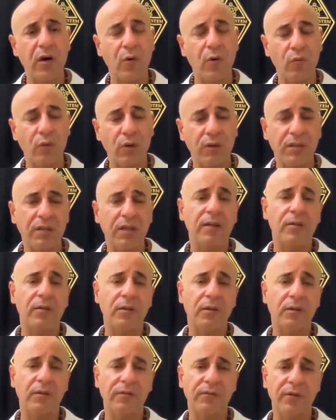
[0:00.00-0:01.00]
What kind
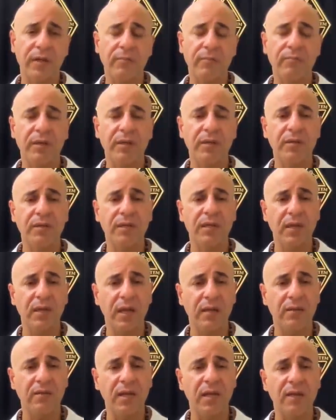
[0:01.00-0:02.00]
of ability
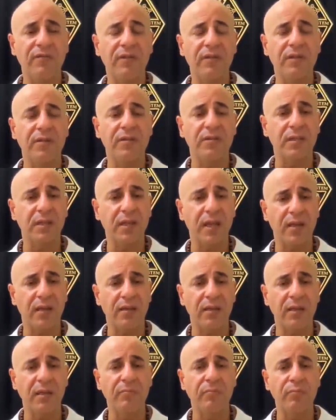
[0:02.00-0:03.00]
and evidence can
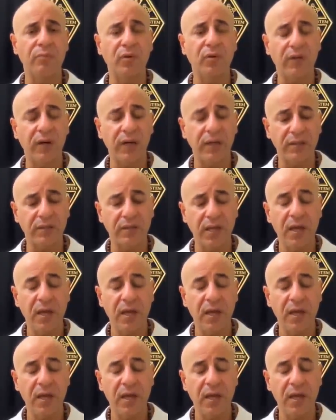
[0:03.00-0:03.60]
he provide?